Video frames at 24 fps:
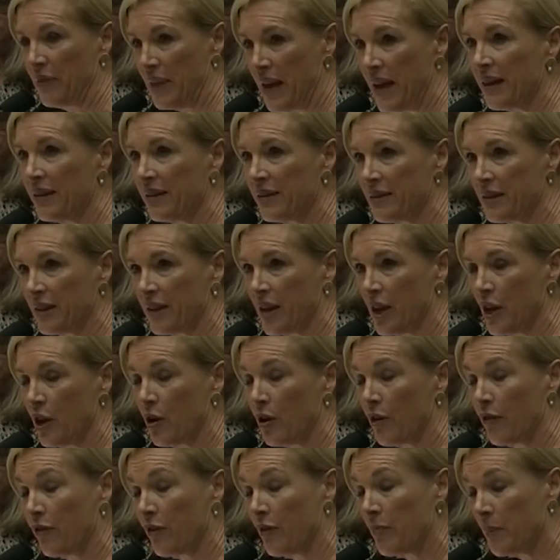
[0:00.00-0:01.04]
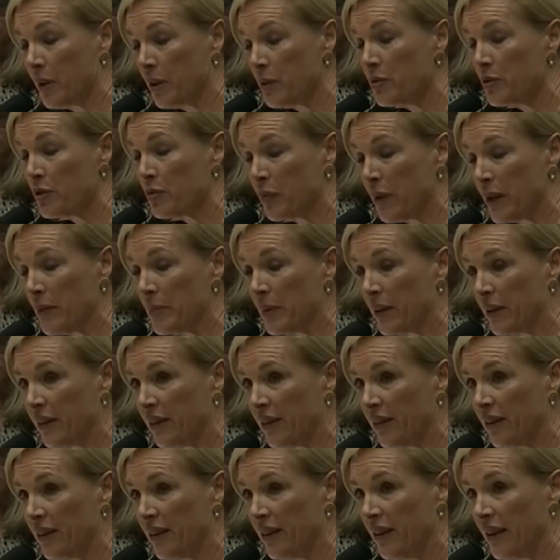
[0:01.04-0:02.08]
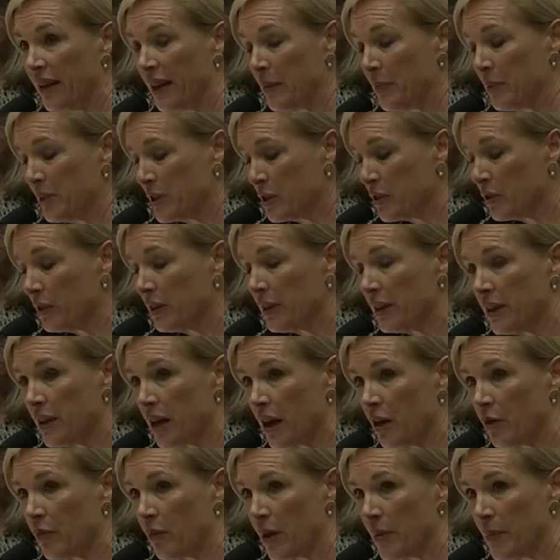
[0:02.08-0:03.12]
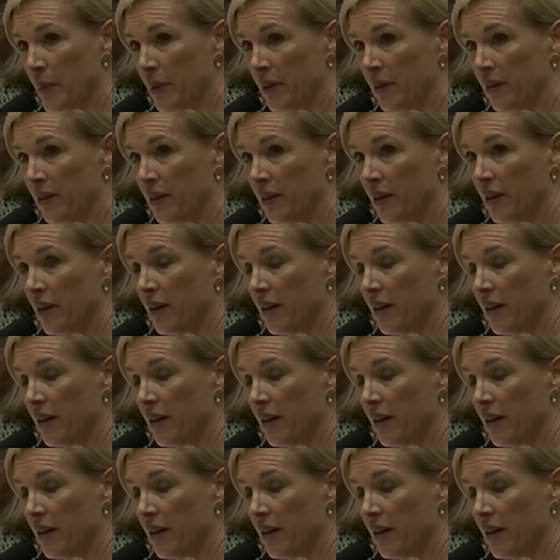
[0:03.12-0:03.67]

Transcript: And that is the care for most women, and particularly young women,